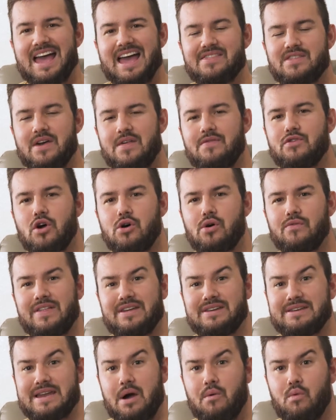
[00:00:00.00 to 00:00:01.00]
And then
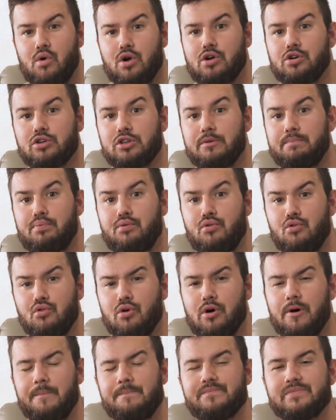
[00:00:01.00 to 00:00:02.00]
the network or the
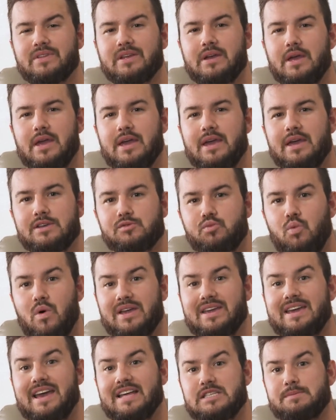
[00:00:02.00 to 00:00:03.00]
pool is
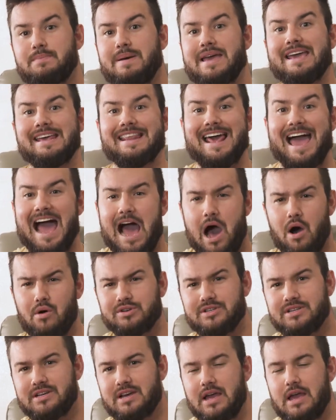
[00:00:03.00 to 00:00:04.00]
what gets paid
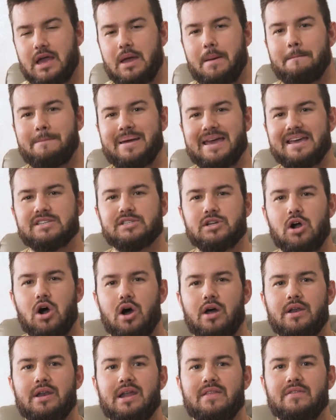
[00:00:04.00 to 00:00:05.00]
out based
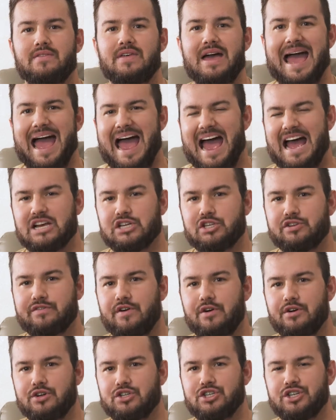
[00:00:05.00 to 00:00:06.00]
on the hash
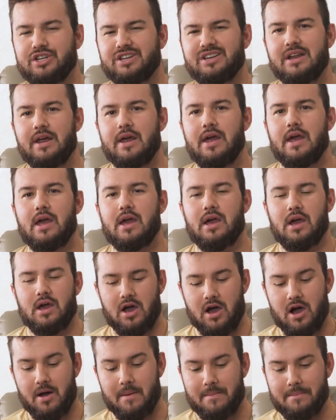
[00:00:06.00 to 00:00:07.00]
function
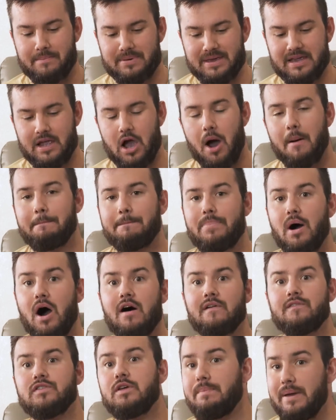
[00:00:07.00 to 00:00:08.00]
being
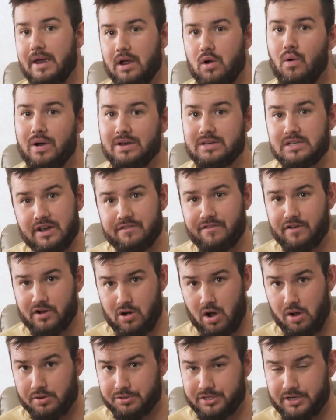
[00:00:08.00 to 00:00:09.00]
above the Bitcoin
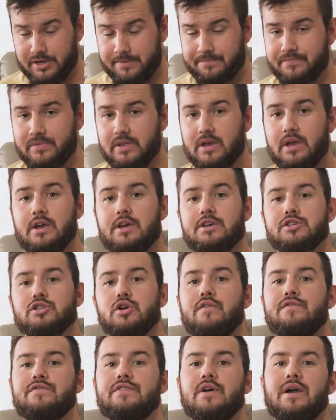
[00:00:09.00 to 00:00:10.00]
difficulty.
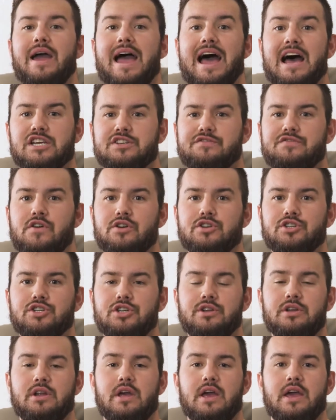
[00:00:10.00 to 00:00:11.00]
So if their hash
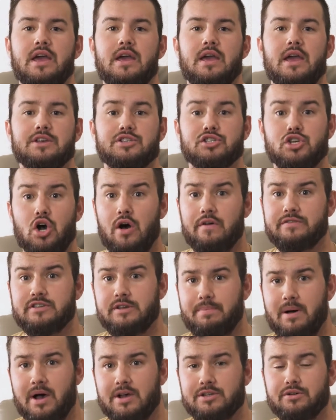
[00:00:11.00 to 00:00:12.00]
function solves
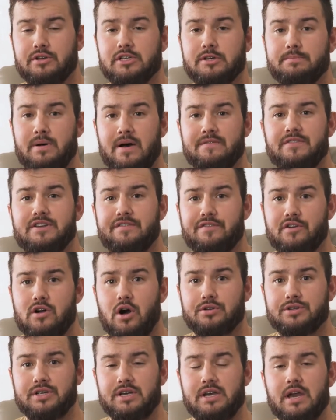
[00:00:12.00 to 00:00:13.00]
the puzzle and it's above the
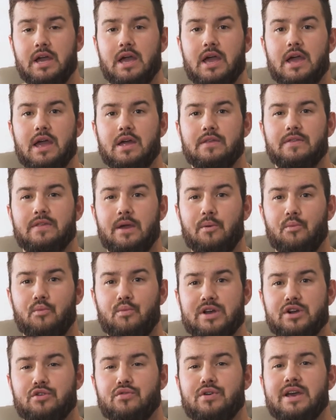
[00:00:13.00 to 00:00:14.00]
difficulty,
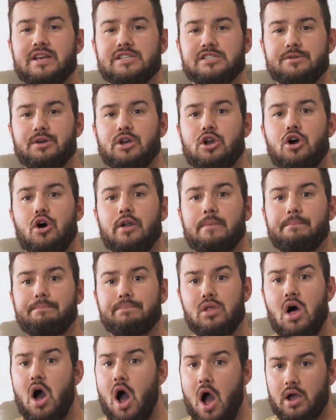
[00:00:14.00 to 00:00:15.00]
we create something called a
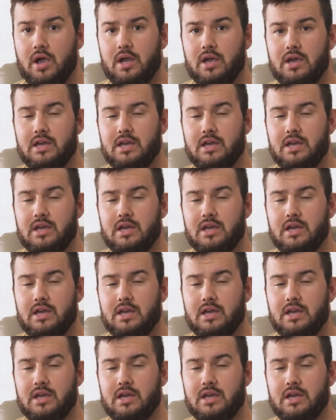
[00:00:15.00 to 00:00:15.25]
block.